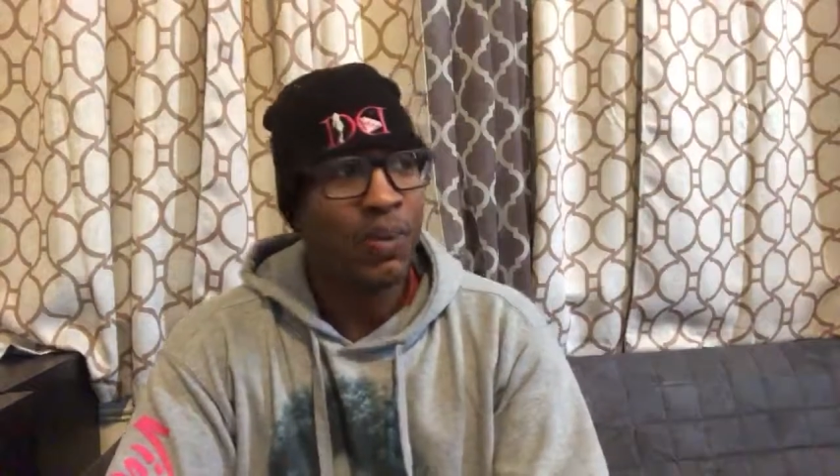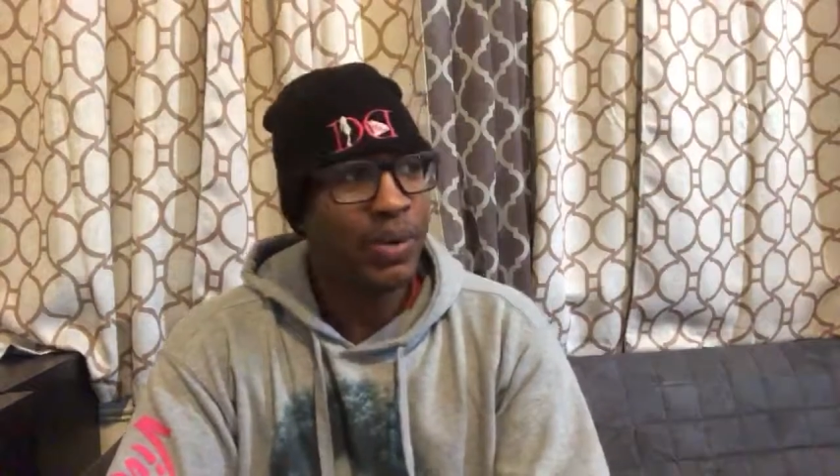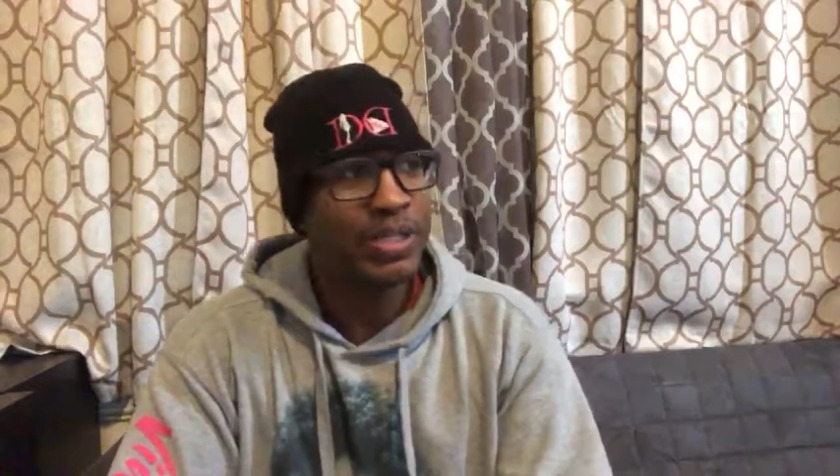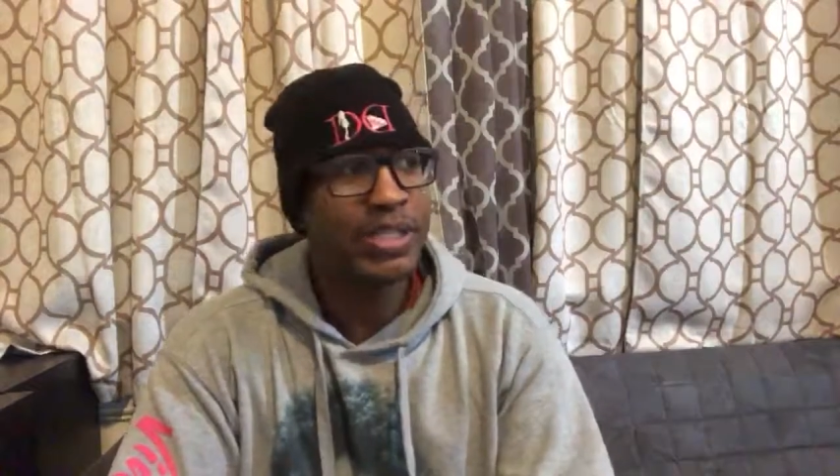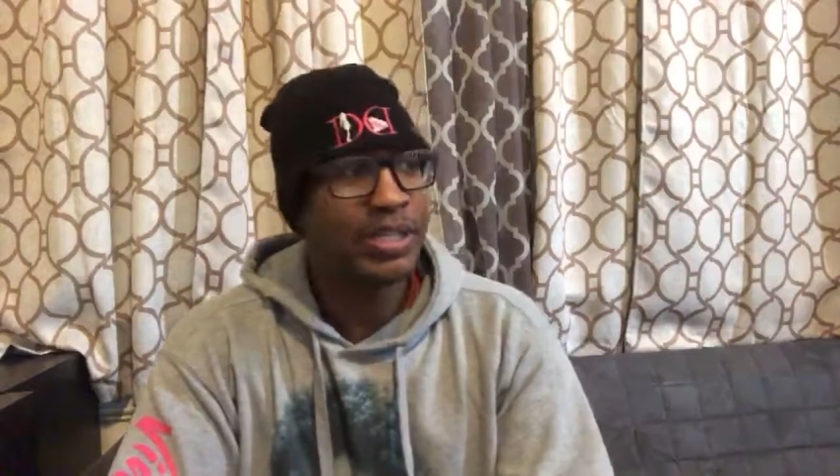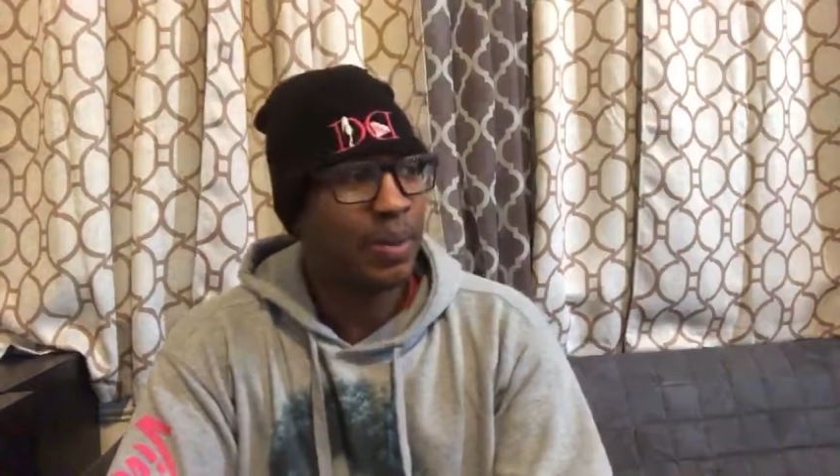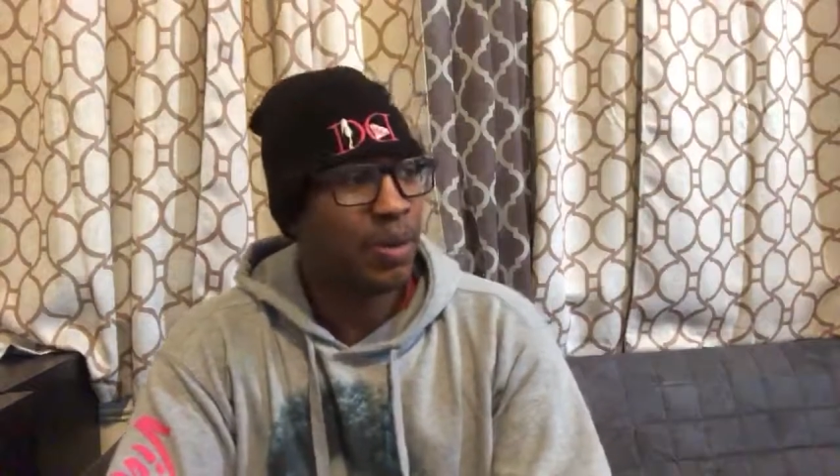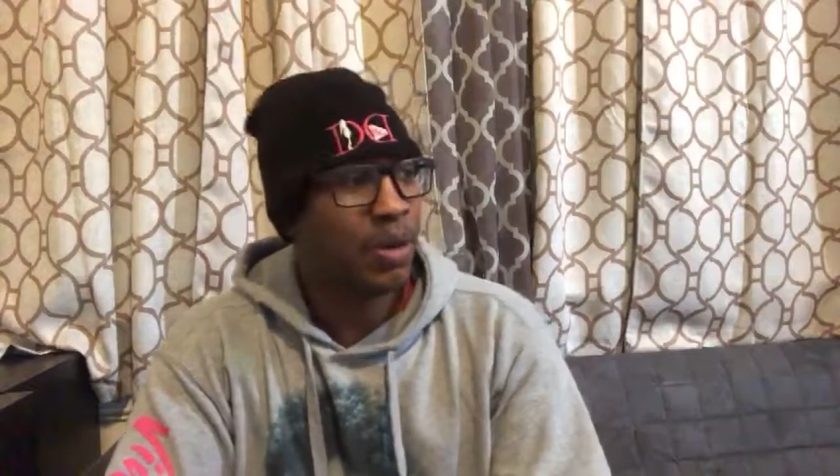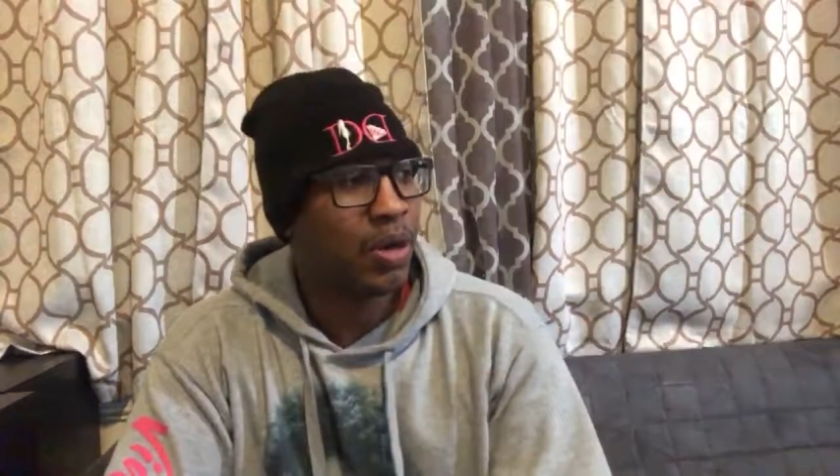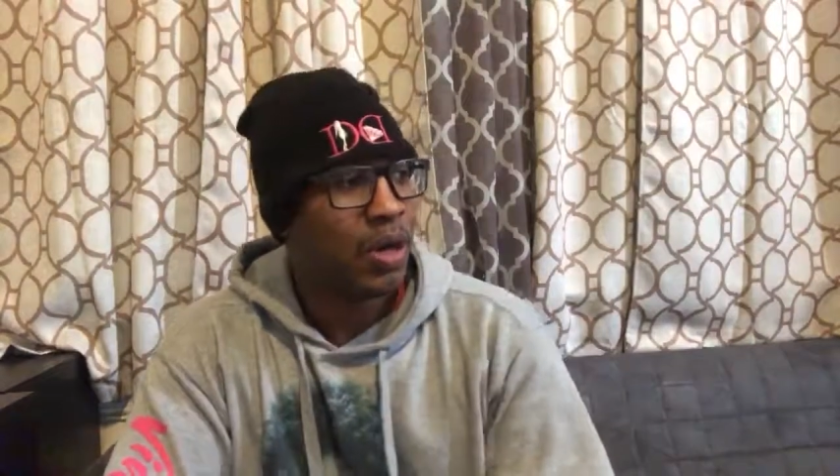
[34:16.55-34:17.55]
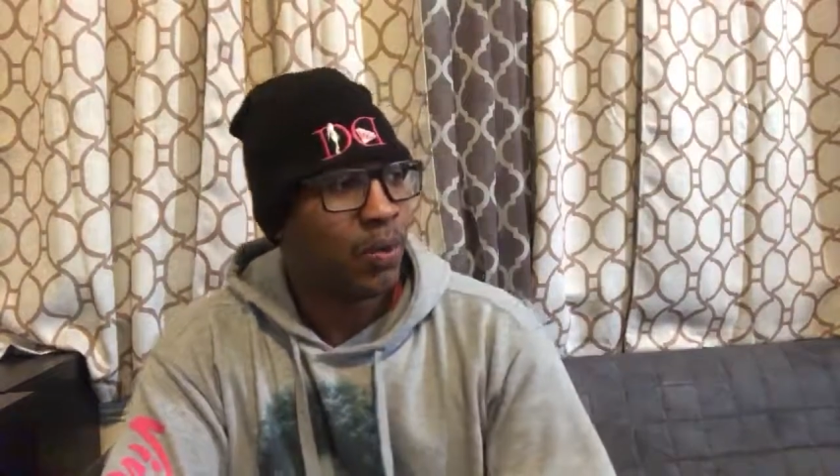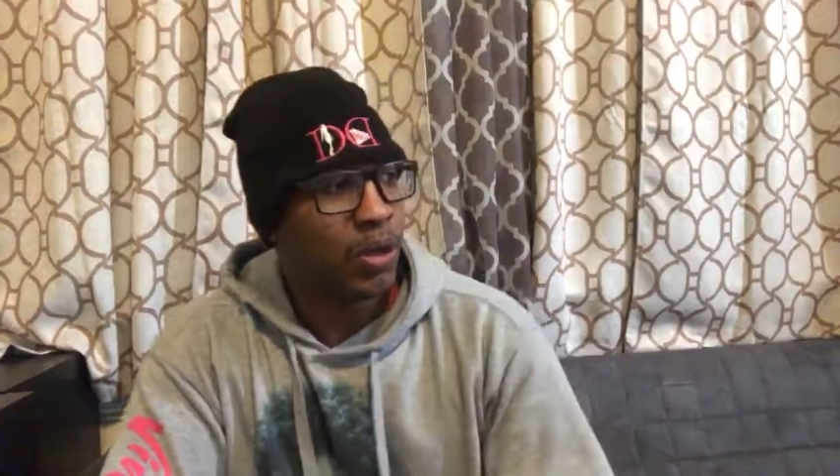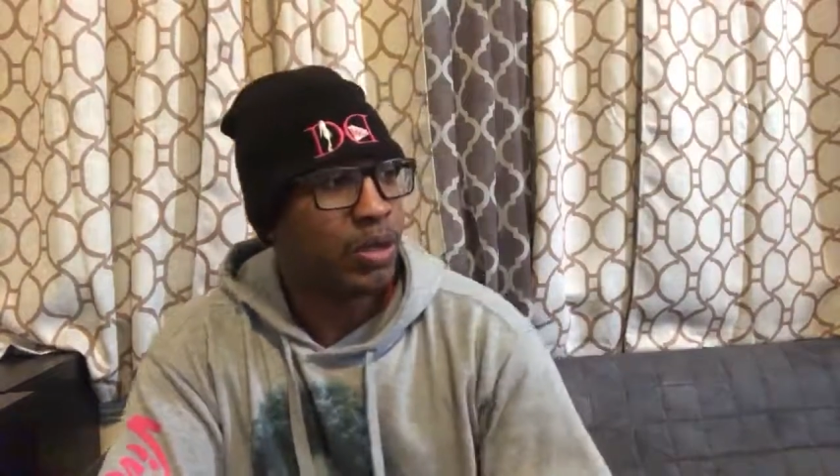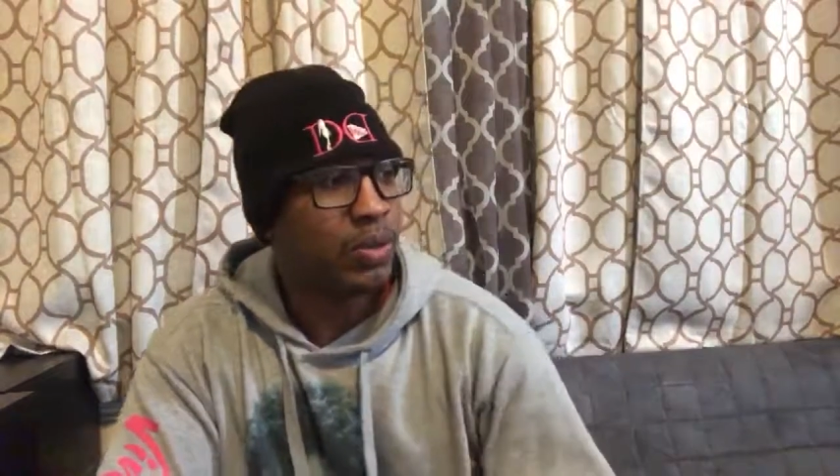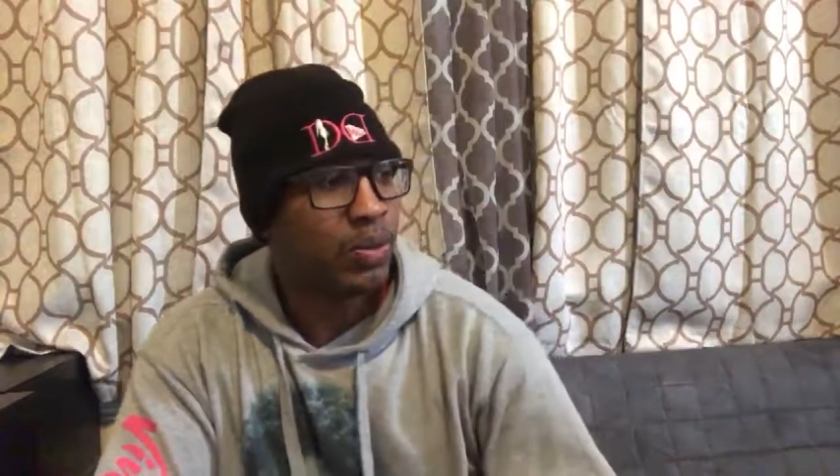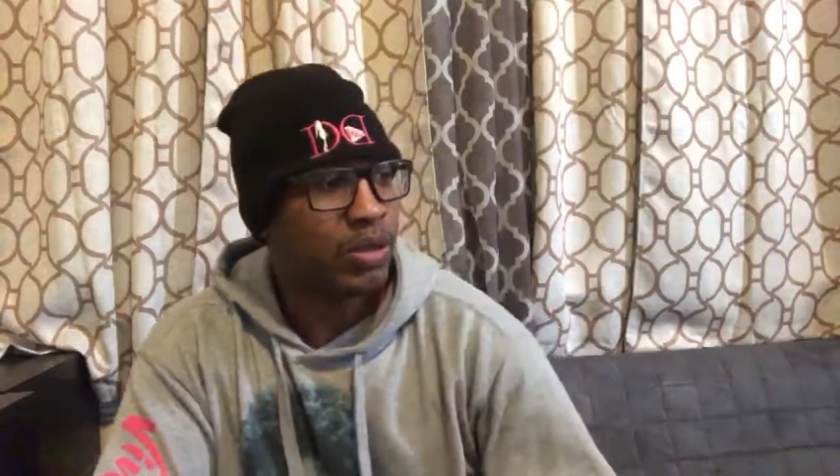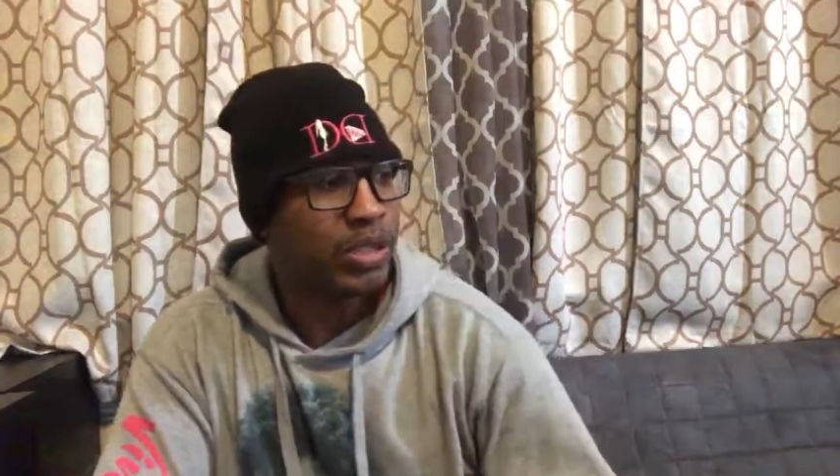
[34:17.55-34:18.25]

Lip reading: We sitting up here, we're